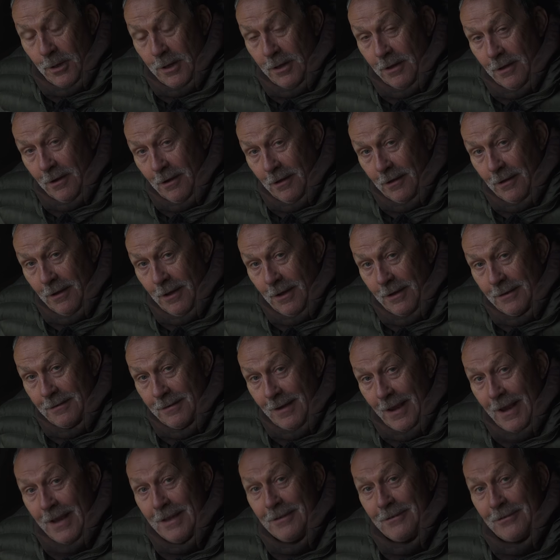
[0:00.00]
winter.
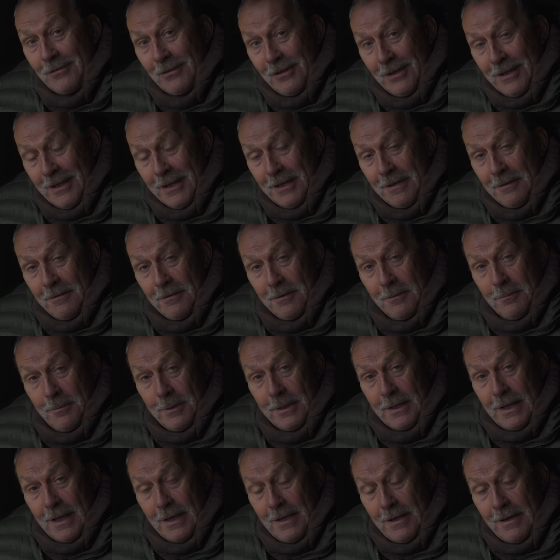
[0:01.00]
It's actually the
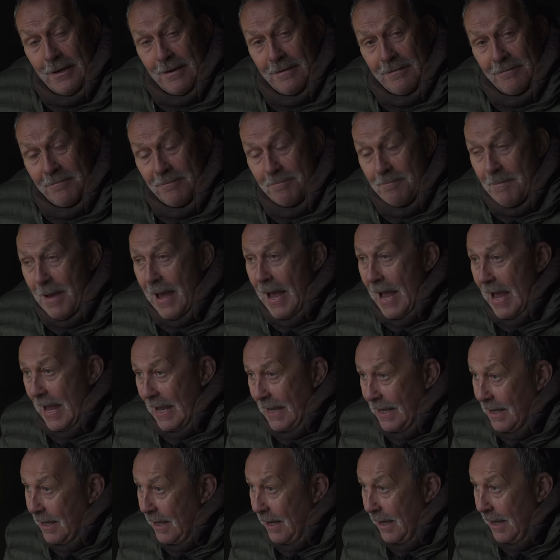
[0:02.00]
beginning of
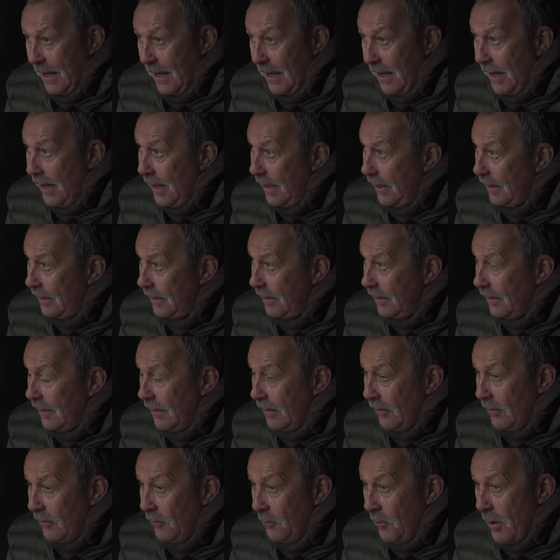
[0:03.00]
May. Uh,
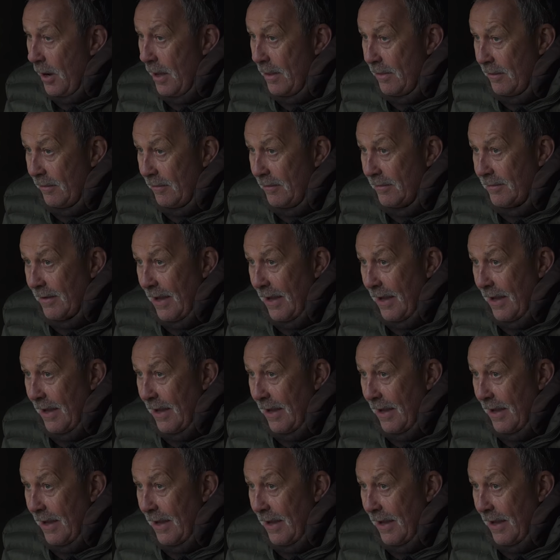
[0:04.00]
the weather